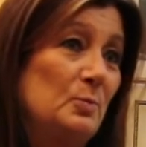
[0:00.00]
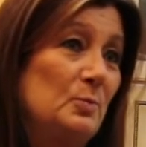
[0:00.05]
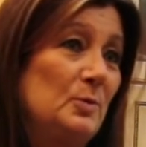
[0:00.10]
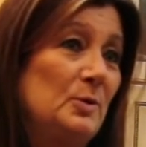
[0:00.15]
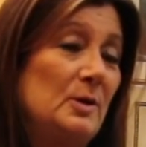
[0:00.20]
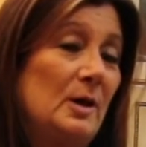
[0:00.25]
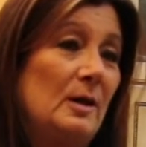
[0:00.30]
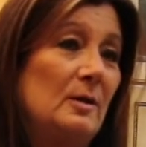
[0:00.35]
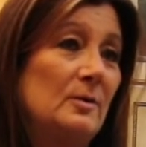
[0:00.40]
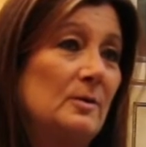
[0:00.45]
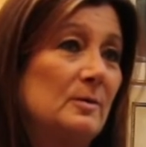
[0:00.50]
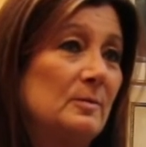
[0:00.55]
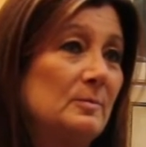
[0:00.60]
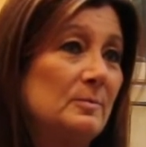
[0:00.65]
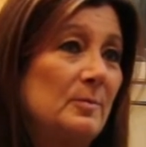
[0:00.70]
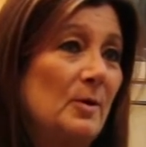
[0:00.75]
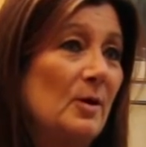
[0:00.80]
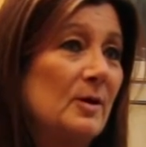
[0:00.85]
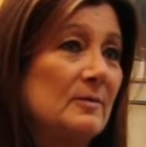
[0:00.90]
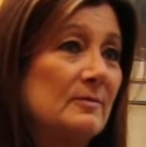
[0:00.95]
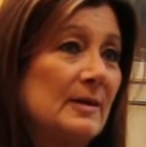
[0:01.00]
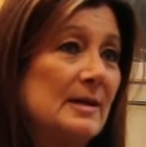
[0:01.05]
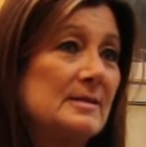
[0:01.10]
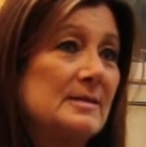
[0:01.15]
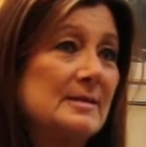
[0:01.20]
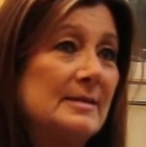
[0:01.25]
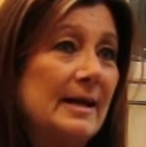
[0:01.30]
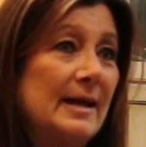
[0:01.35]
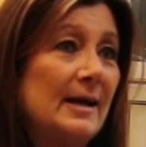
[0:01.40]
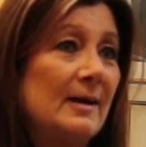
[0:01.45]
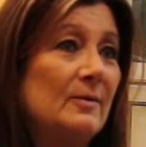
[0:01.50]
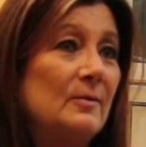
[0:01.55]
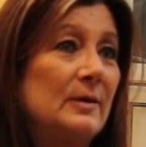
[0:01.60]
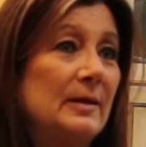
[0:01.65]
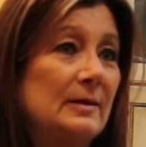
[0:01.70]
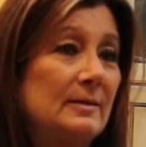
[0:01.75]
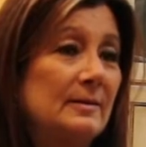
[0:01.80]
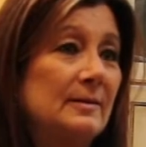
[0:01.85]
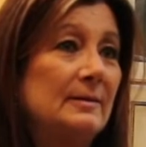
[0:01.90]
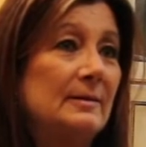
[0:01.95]
y'all are part of us now,
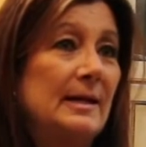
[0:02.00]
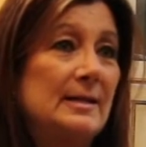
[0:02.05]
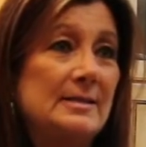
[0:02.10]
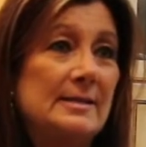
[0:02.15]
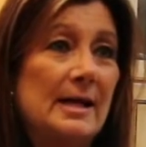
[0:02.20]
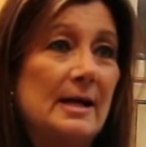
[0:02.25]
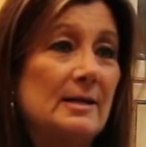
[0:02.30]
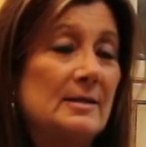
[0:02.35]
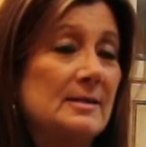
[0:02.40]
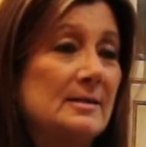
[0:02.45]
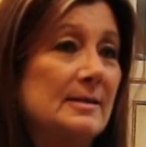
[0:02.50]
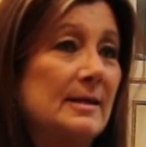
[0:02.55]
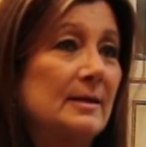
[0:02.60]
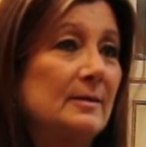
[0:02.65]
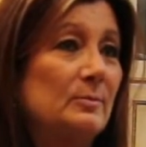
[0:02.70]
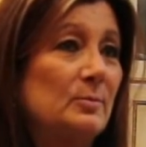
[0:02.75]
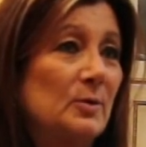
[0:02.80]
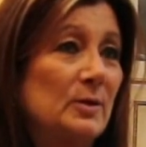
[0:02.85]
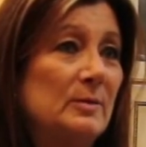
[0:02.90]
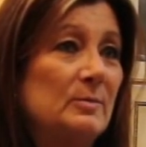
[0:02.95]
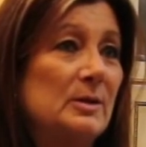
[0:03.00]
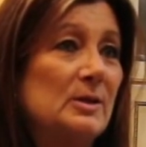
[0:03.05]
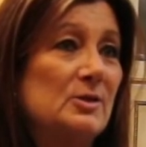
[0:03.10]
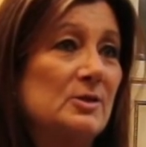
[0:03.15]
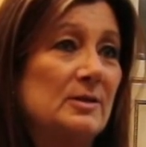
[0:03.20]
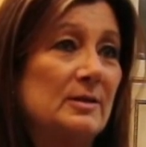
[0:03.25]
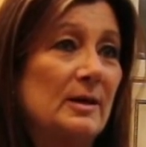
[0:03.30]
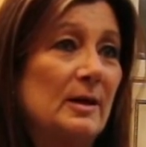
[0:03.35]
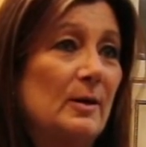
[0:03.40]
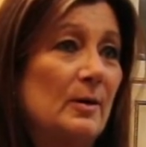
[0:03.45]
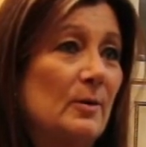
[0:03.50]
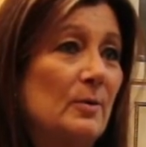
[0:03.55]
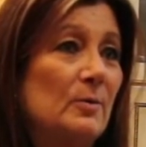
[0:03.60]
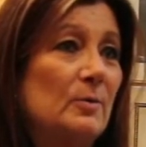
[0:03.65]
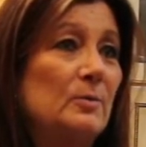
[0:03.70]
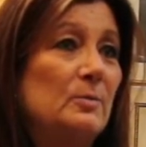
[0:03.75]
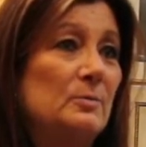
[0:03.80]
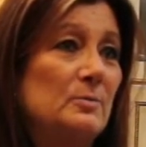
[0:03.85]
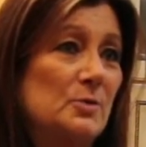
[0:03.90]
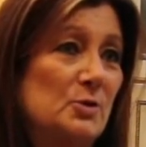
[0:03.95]
and that's how it stayed pretty much the
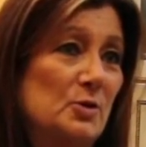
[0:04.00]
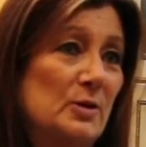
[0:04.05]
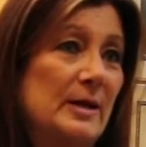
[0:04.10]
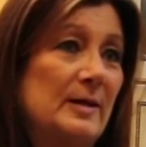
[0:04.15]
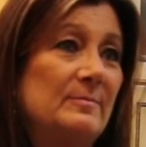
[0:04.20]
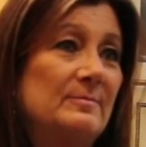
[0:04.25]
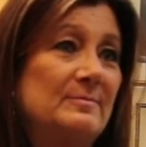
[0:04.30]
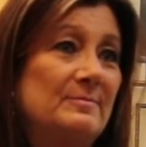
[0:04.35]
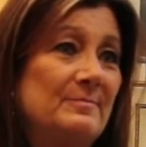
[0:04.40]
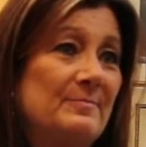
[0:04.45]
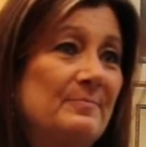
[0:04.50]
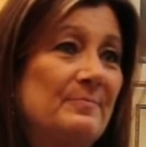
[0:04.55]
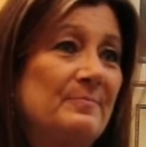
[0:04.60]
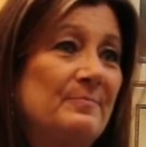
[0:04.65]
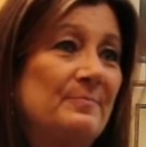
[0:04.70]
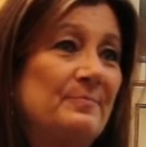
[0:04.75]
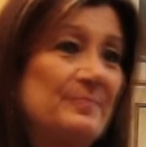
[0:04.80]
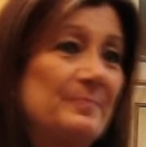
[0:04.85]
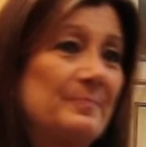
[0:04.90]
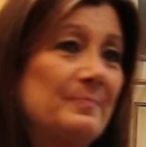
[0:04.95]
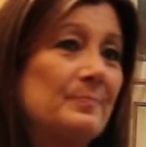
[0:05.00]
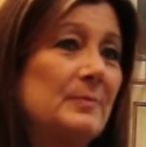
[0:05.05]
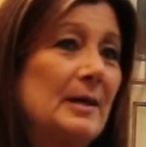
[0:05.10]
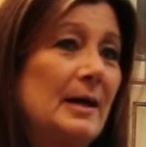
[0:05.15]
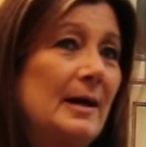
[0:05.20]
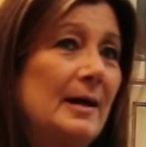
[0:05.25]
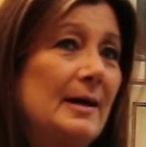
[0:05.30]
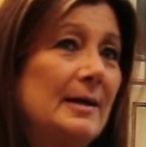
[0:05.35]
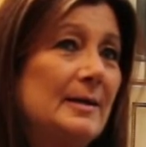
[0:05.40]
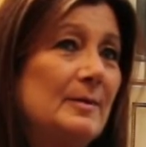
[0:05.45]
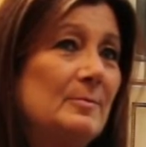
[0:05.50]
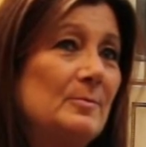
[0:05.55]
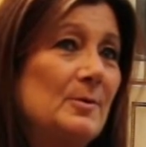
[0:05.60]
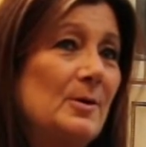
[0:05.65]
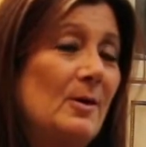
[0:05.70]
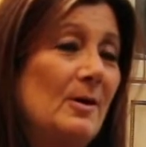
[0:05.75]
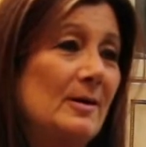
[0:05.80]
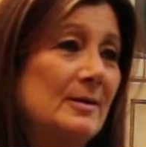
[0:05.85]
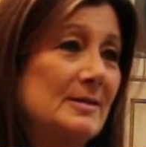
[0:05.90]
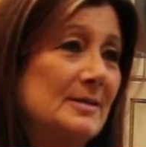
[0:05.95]
whole trip. I am
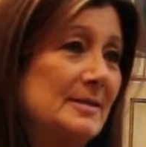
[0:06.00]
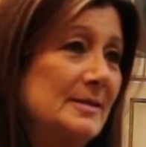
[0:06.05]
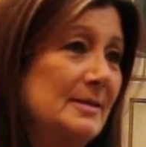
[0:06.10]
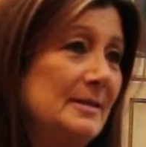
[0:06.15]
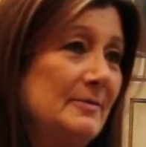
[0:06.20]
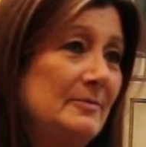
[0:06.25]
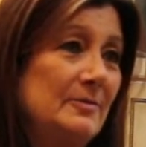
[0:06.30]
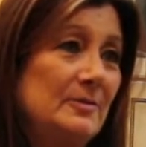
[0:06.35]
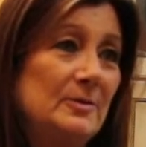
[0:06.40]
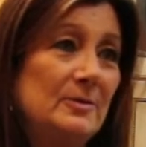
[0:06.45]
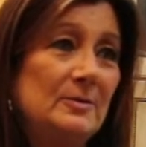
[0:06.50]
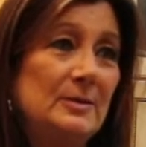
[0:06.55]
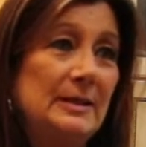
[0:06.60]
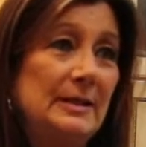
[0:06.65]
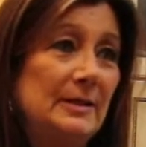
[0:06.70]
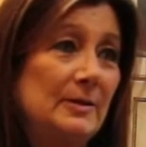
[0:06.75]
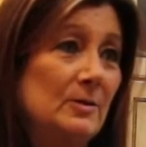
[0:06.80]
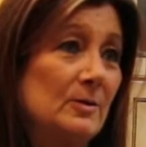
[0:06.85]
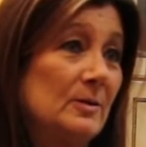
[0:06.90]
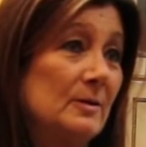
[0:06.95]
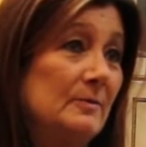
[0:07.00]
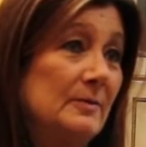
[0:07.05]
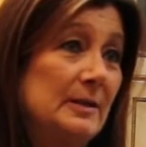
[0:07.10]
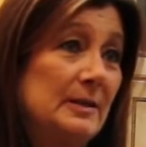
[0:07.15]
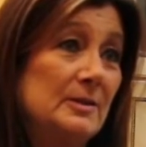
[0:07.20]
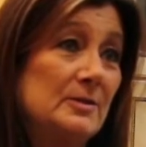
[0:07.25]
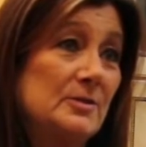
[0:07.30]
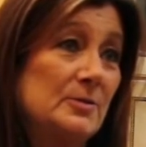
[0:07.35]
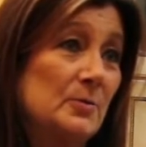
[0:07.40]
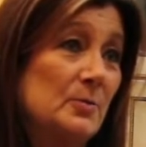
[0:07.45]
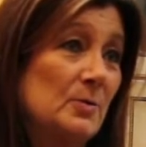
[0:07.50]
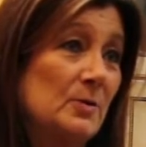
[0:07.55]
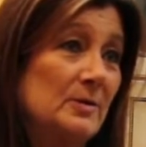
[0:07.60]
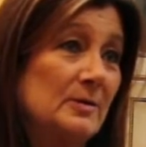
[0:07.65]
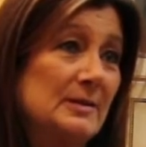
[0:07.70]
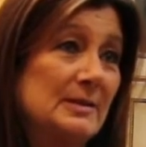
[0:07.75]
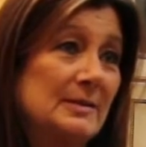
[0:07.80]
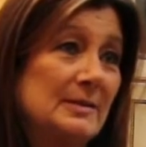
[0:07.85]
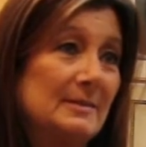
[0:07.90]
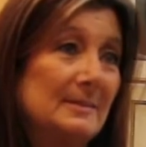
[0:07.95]
not a seafood eater of any
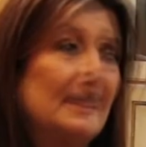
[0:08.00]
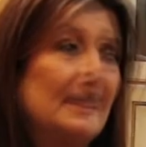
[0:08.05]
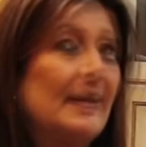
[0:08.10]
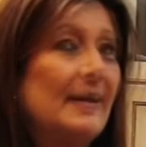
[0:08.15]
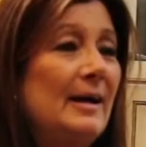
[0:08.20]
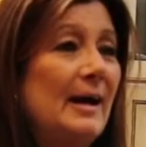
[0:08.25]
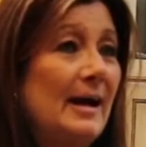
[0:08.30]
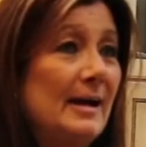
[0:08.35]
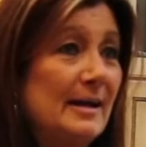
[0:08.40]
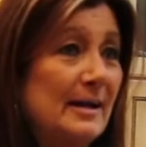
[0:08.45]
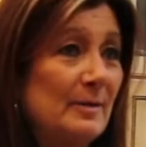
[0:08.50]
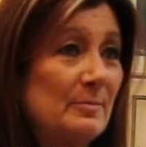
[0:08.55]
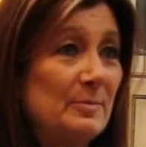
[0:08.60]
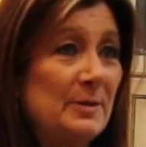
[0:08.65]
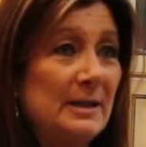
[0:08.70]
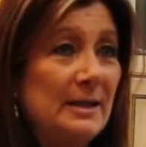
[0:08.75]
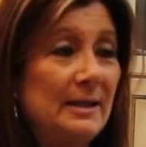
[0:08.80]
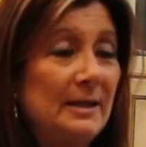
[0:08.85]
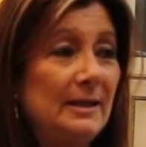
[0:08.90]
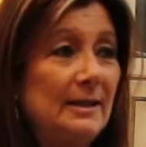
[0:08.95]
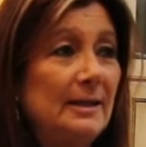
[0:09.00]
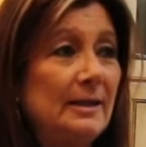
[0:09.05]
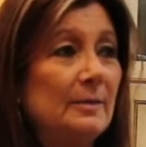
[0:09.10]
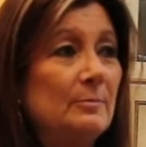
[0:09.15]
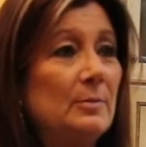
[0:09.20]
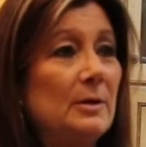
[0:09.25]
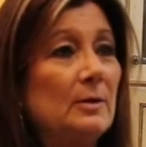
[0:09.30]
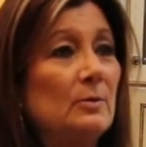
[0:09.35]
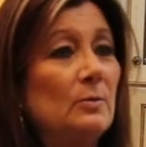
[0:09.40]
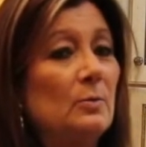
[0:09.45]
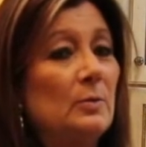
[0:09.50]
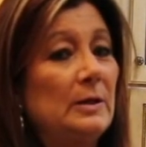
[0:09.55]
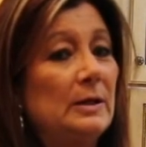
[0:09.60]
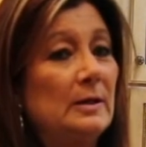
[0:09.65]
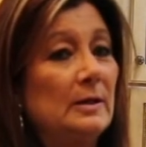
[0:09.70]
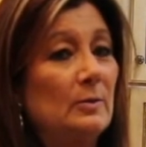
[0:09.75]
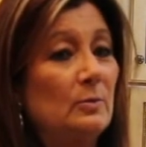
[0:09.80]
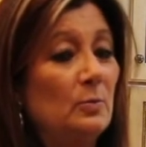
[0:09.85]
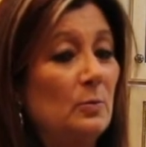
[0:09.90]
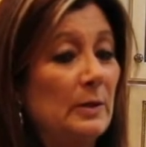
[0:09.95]
sort. I am picky, but
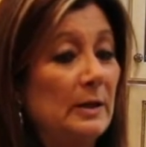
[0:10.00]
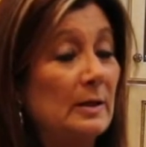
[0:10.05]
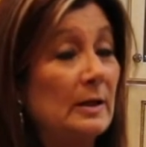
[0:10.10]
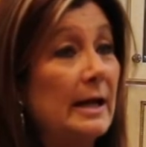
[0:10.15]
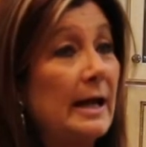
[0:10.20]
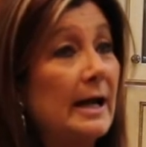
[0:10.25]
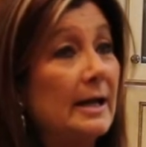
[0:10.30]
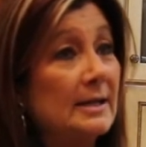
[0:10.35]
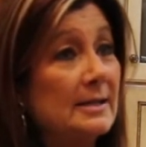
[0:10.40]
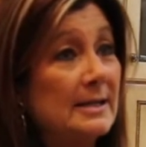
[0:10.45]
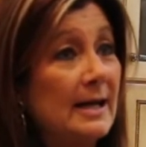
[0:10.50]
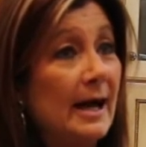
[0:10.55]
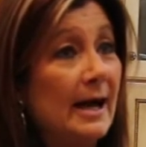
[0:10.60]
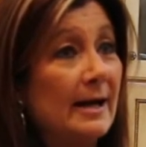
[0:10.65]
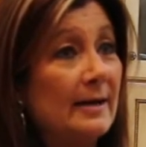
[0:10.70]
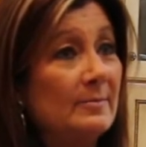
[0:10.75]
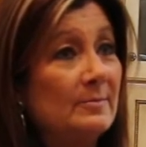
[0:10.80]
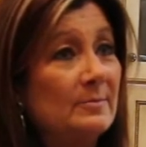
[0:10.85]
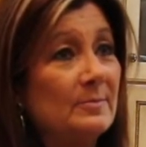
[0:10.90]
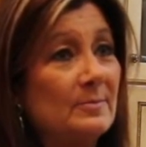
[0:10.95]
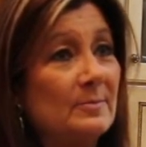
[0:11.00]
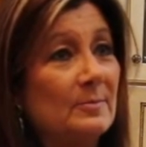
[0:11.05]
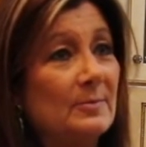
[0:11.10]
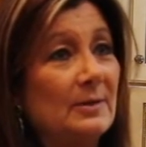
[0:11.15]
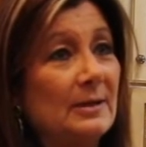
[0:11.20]
we ahead of time